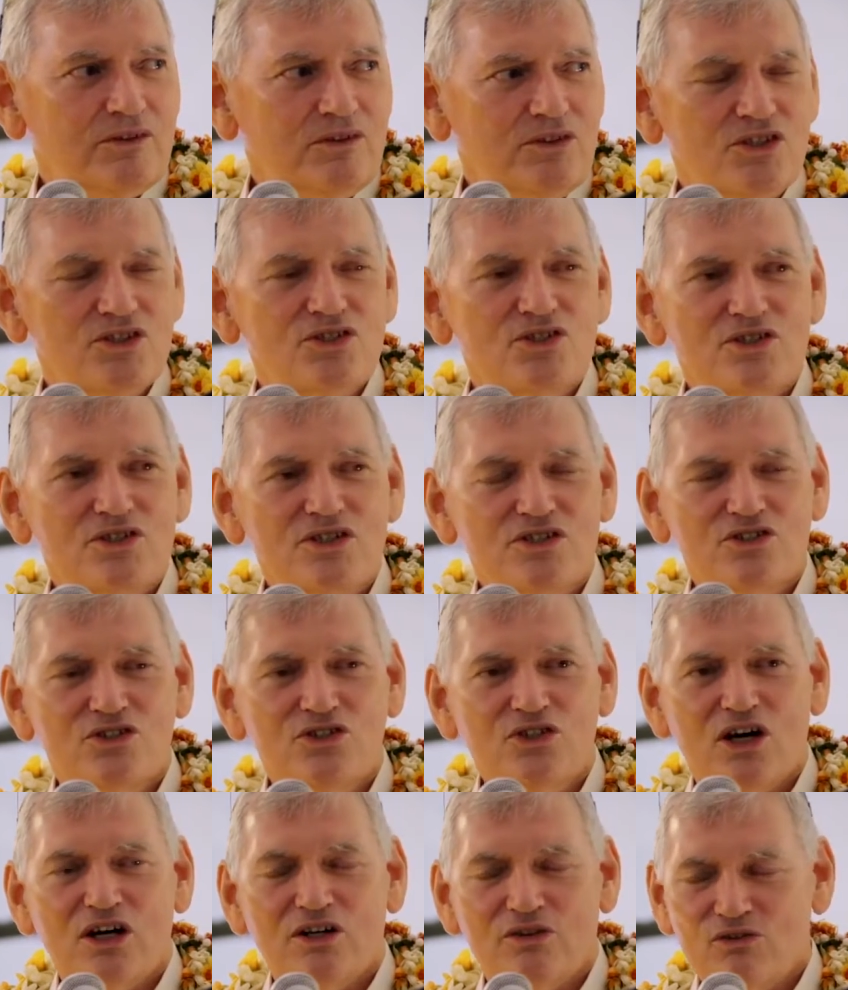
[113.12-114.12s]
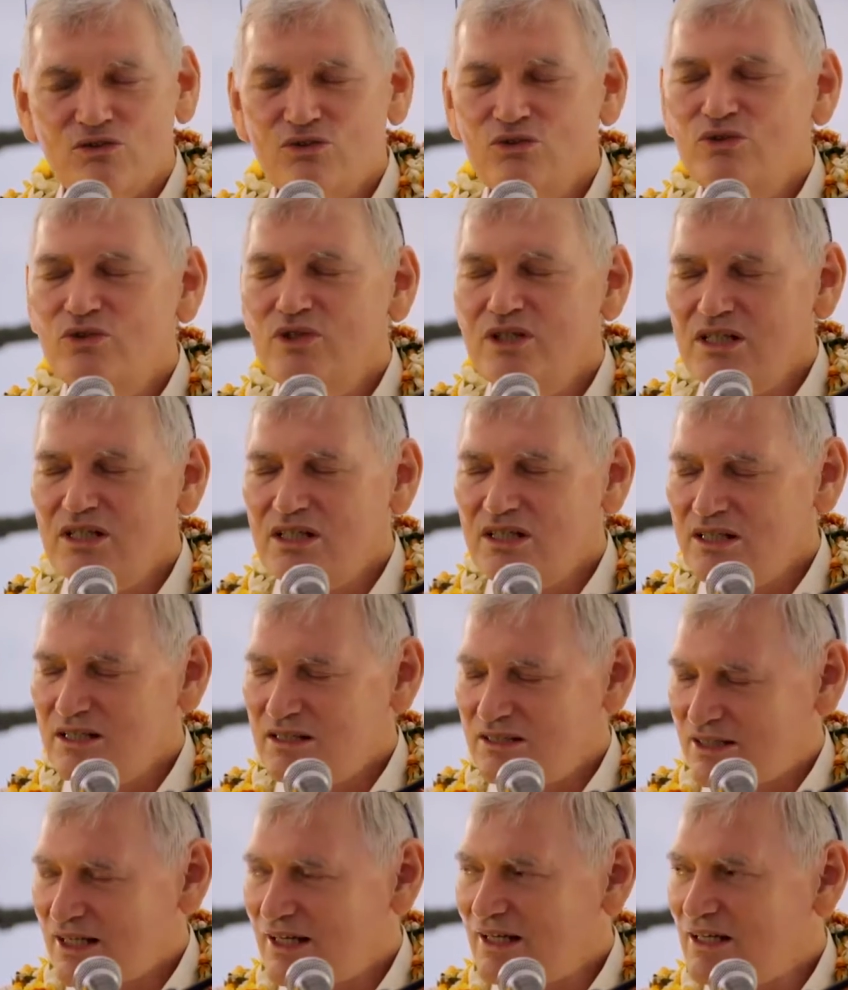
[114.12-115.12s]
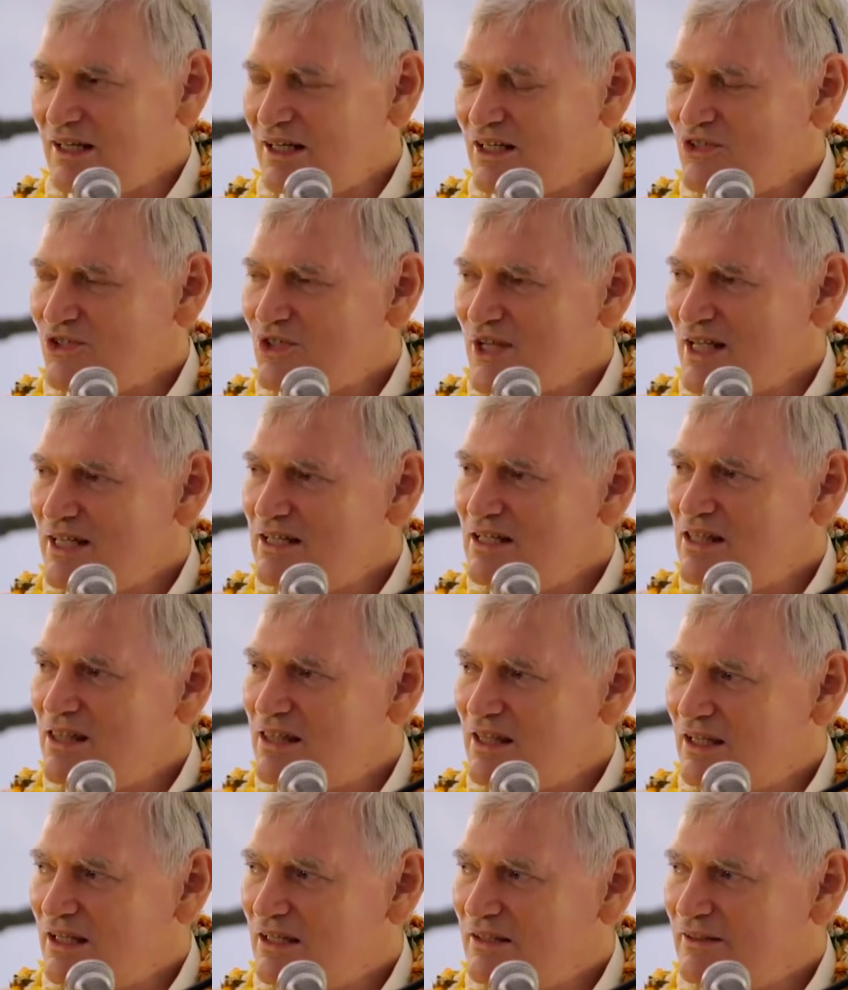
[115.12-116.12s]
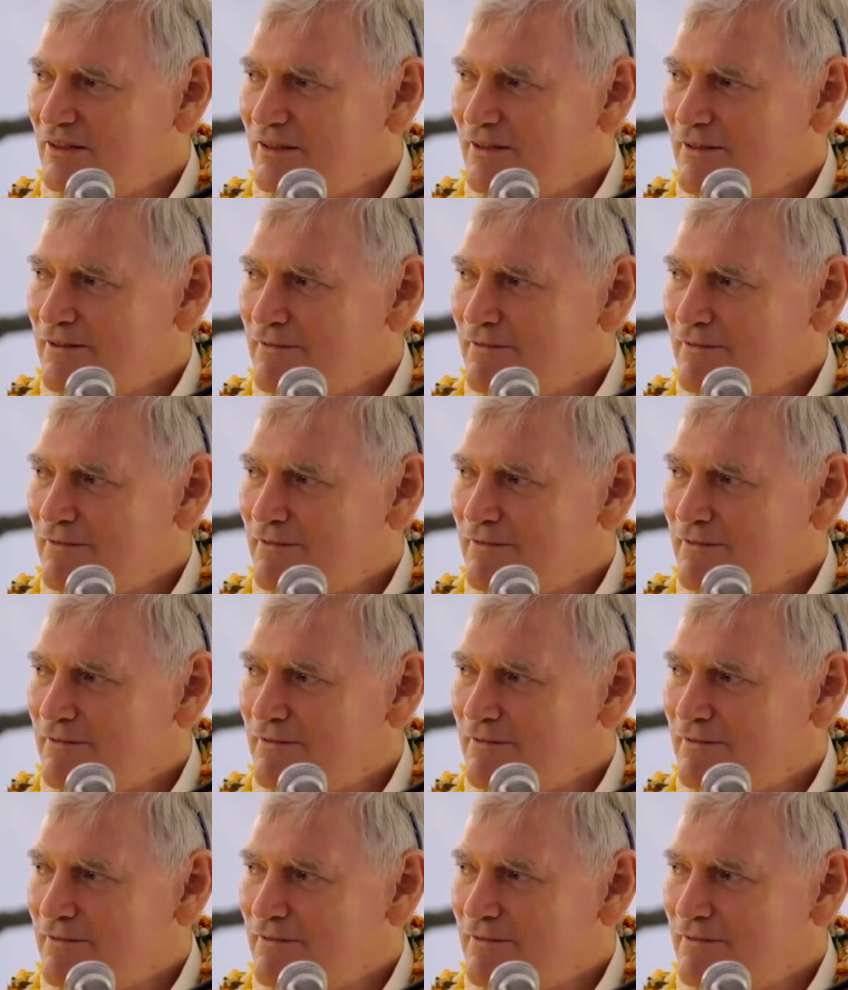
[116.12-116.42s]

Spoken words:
this does not really tell us anything.